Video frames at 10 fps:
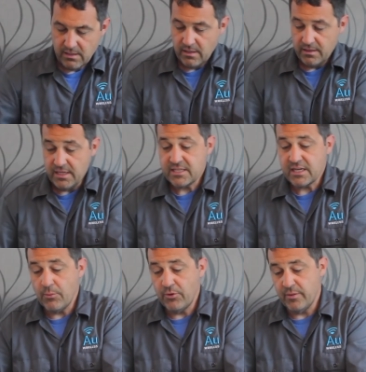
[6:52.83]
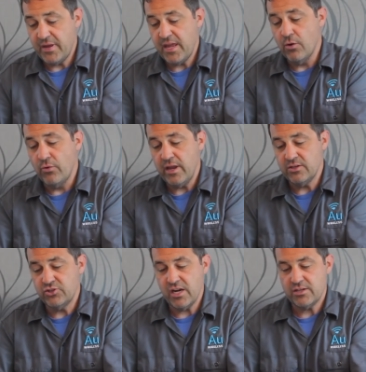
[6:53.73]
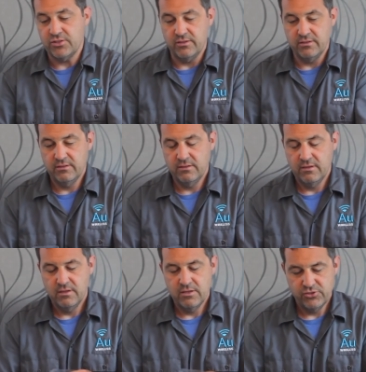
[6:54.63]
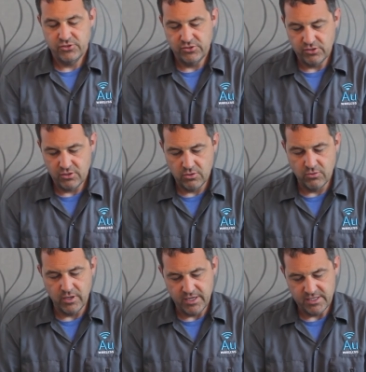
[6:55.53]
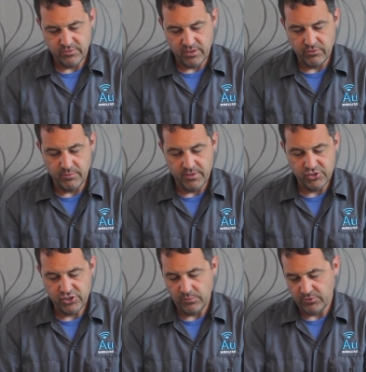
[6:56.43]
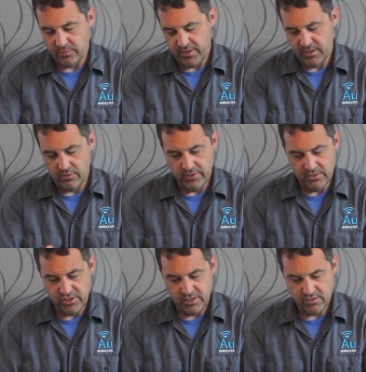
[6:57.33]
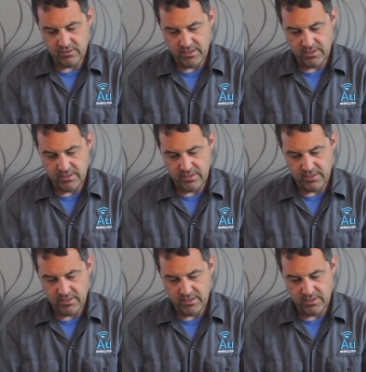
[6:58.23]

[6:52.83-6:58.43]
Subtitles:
These come with a PoE injector. So nice when equipment is shipped with a PoE injector.